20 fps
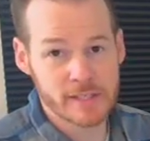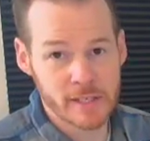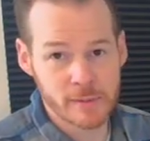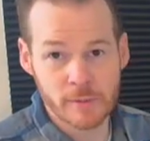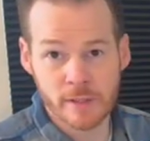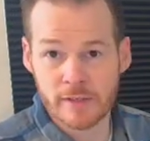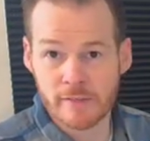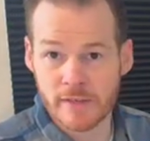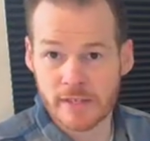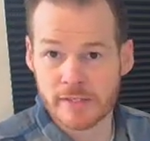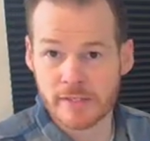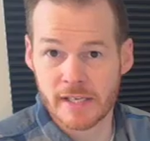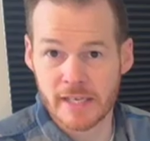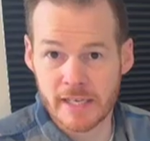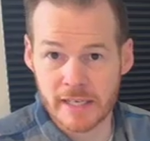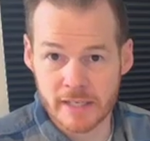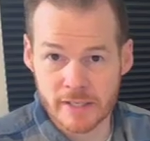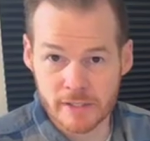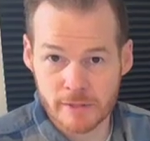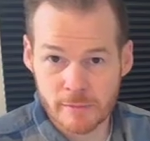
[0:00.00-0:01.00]
I believe, as the
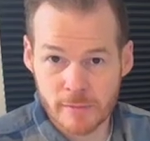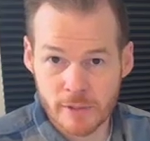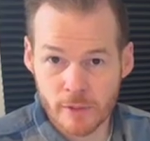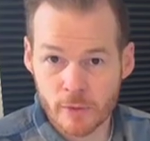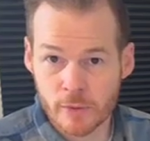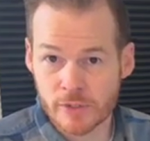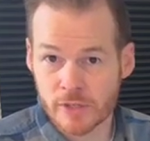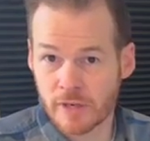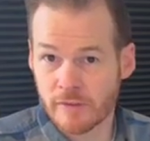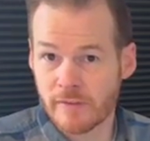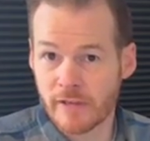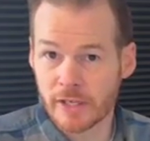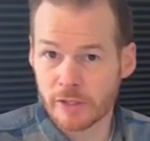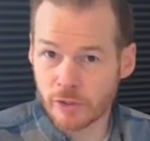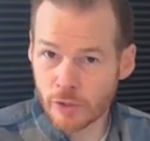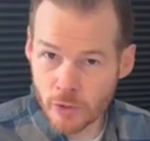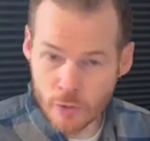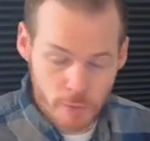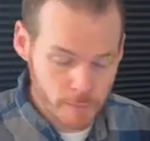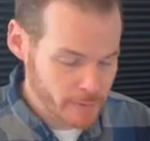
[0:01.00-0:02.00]
Higgins Mill, which I've had
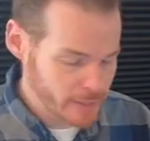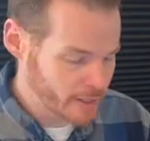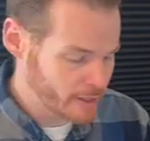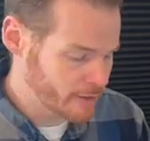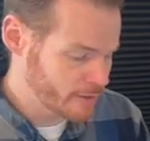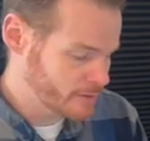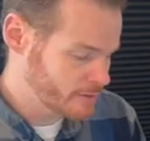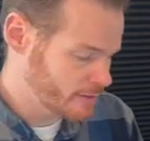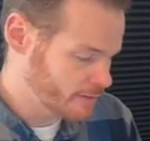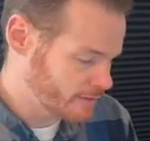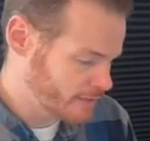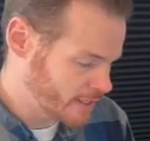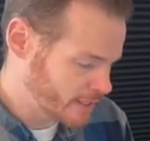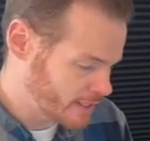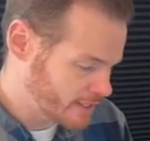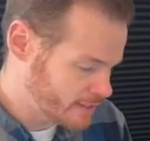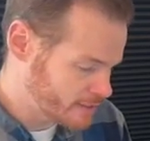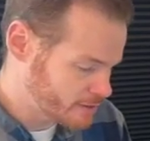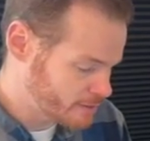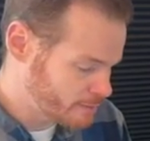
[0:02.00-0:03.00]
2 pairs of the
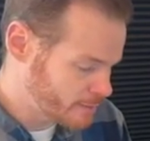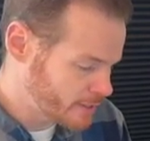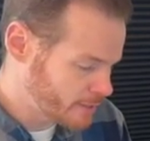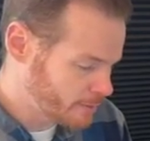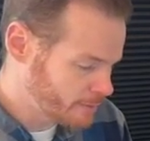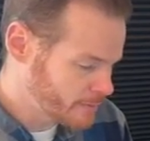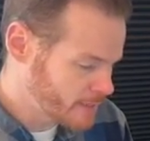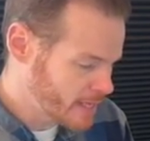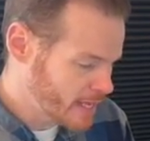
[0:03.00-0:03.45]
Higgins Mill,